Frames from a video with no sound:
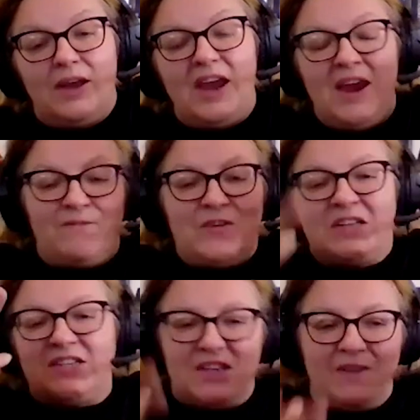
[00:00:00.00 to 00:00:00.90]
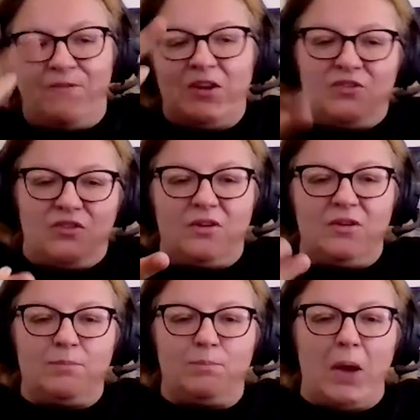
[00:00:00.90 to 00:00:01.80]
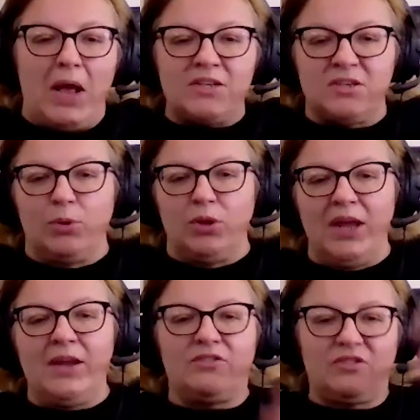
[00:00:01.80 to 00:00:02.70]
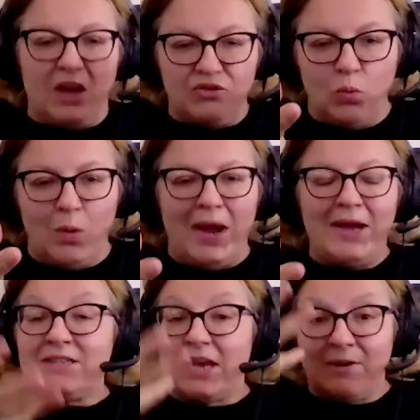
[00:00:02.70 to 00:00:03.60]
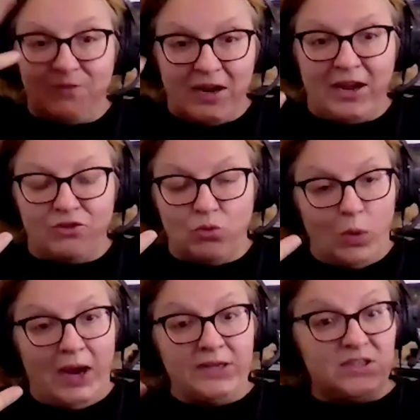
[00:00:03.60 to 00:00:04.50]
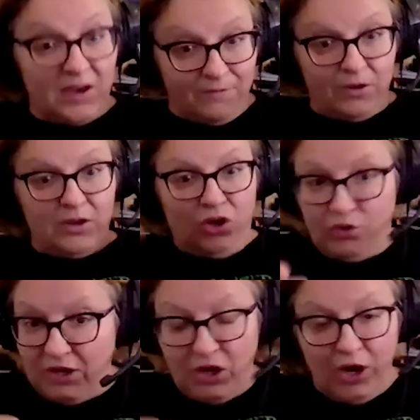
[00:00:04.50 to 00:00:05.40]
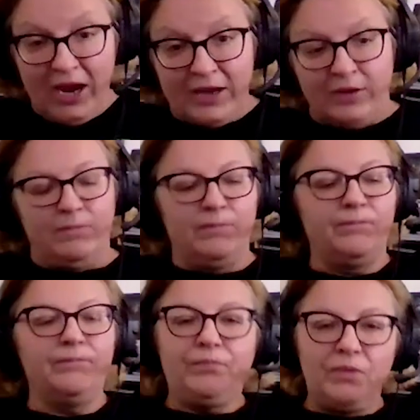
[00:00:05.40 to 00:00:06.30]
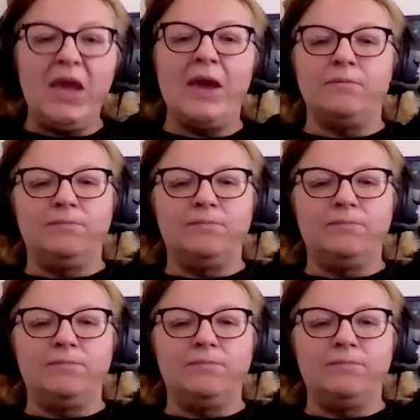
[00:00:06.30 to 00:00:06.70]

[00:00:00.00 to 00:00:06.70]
If it's possible, like schedule wise and financial wise, if you're in. Yeah.